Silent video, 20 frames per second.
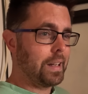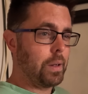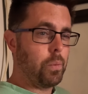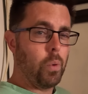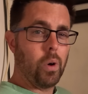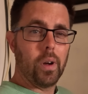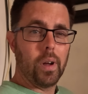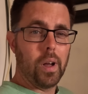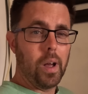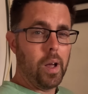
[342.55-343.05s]
They
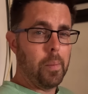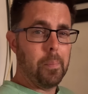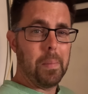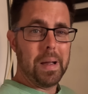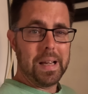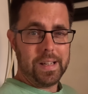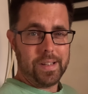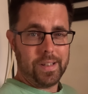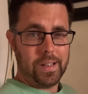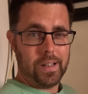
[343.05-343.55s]
were
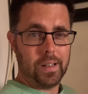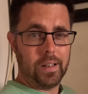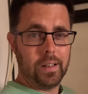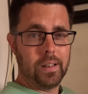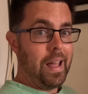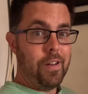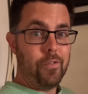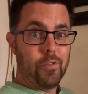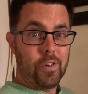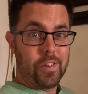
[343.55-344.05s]
amazing.
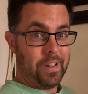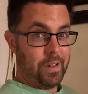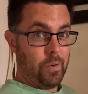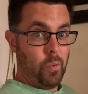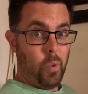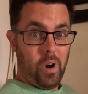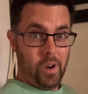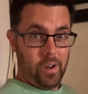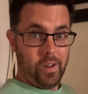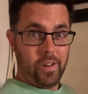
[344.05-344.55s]
Everything
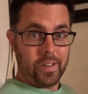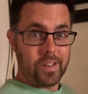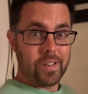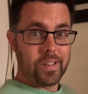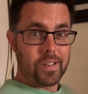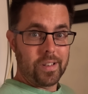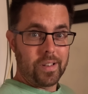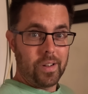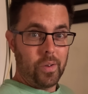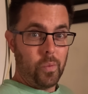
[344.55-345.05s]

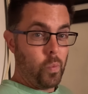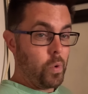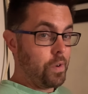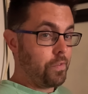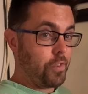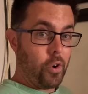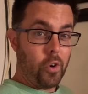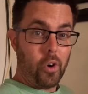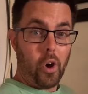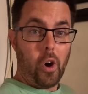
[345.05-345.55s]
works.
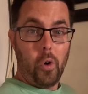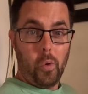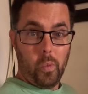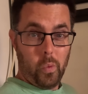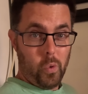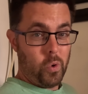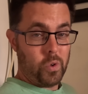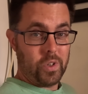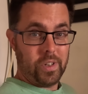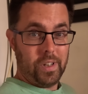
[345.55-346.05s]
We've got hot
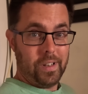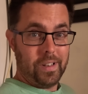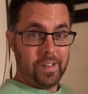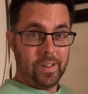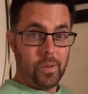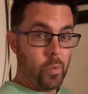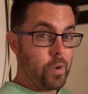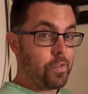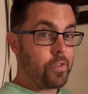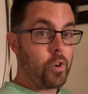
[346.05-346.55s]
water,
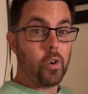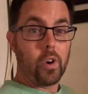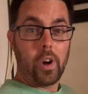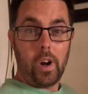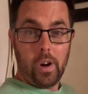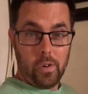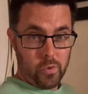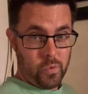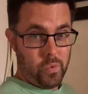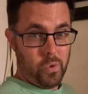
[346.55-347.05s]
we've got
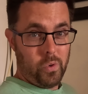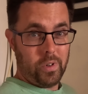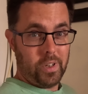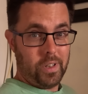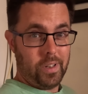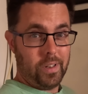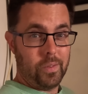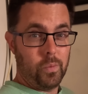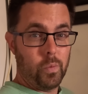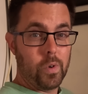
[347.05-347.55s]
cold
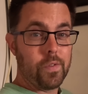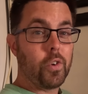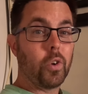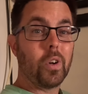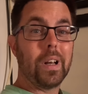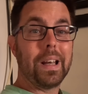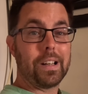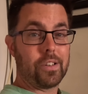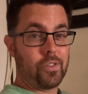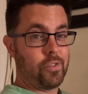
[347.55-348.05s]
water, we've got
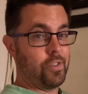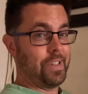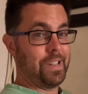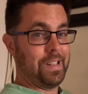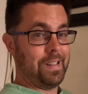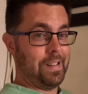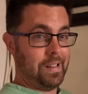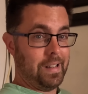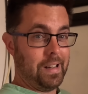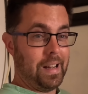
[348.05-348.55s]

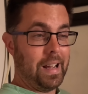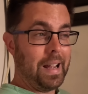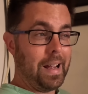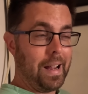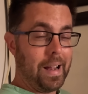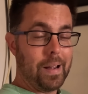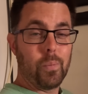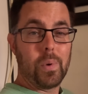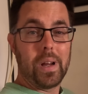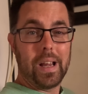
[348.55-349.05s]
electricity,
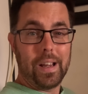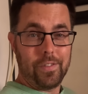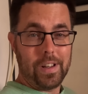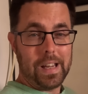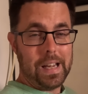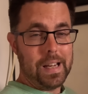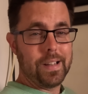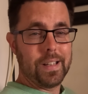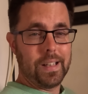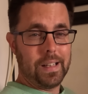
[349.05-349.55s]
and we have
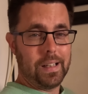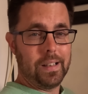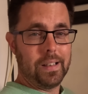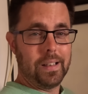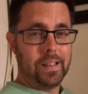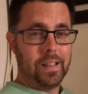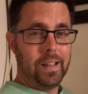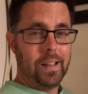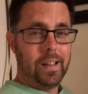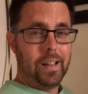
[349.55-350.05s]
heating.
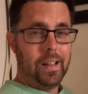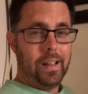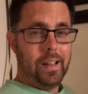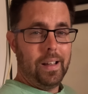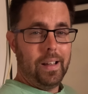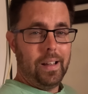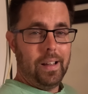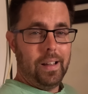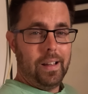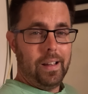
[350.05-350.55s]

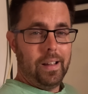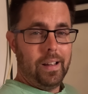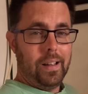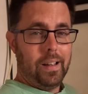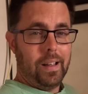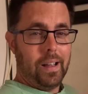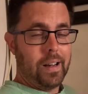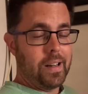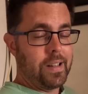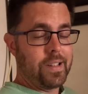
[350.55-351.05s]

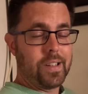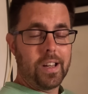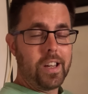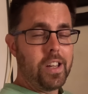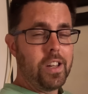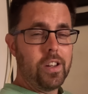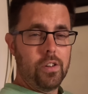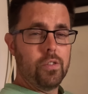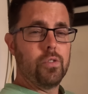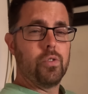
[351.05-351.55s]
And it's a
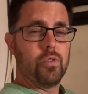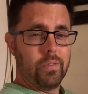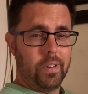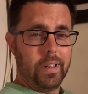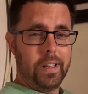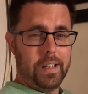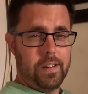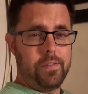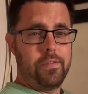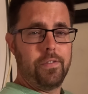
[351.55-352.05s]
huge
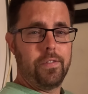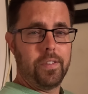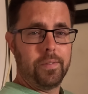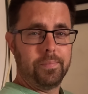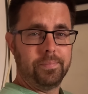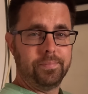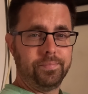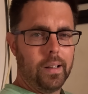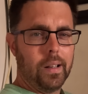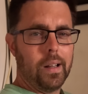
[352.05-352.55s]
relief.
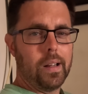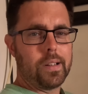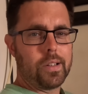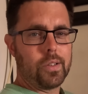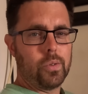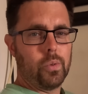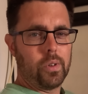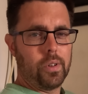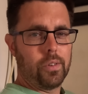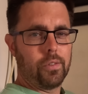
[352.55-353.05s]
Let's
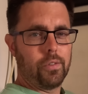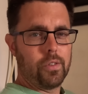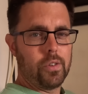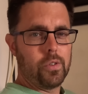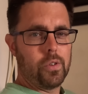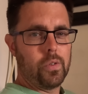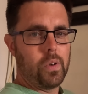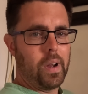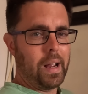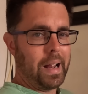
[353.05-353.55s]
talk you
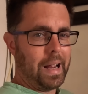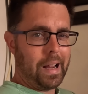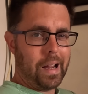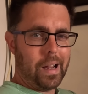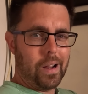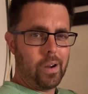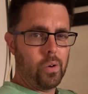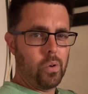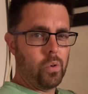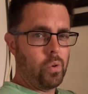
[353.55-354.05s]
through
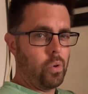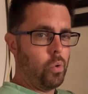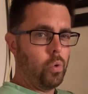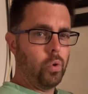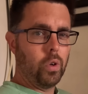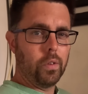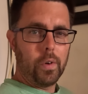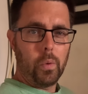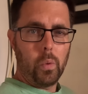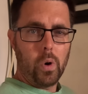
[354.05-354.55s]
how
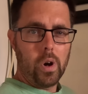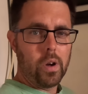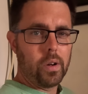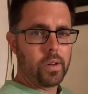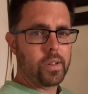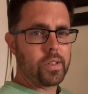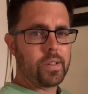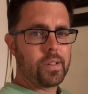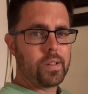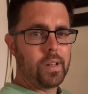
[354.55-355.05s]
all of it
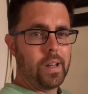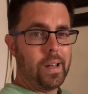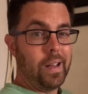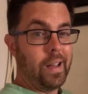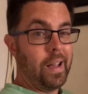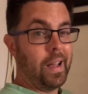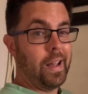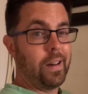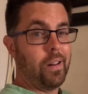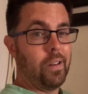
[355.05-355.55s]
works
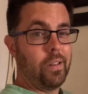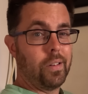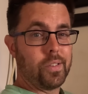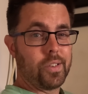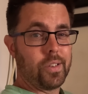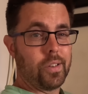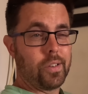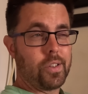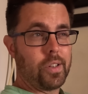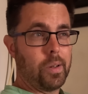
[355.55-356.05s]
and
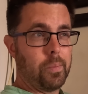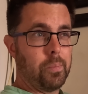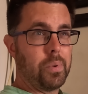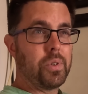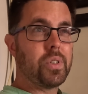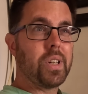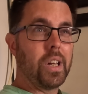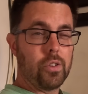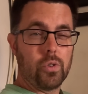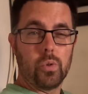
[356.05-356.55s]
answer some
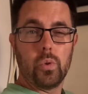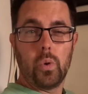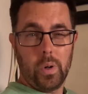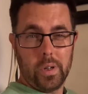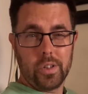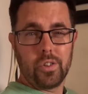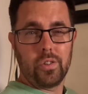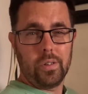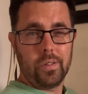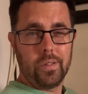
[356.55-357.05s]
potential
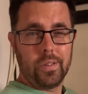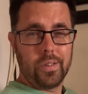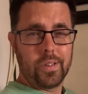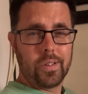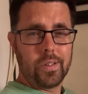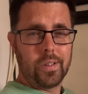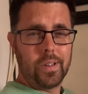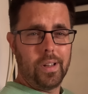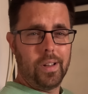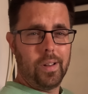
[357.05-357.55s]

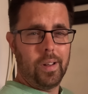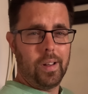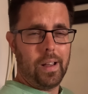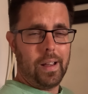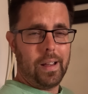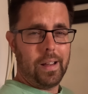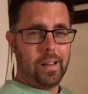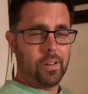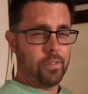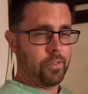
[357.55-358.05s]
questions.
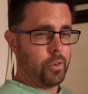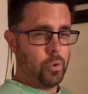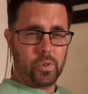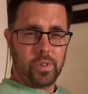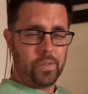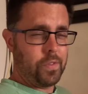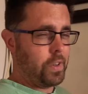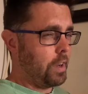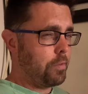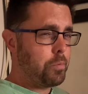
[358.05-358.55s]
And of course,
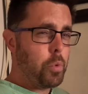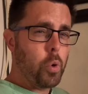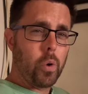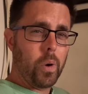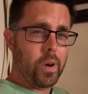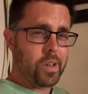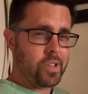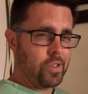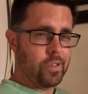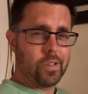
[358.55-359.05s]
if you have more
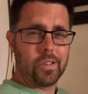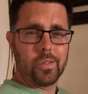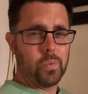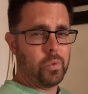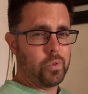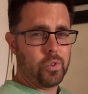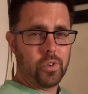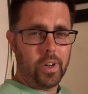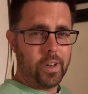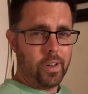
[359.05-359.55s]
questions,
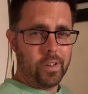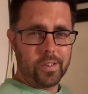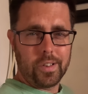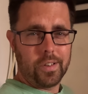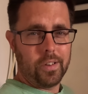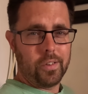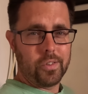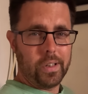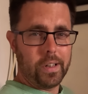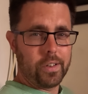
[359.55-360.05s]
we'll try and answer
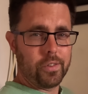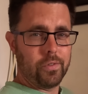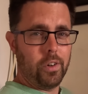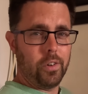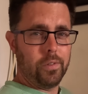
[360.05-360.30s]
those later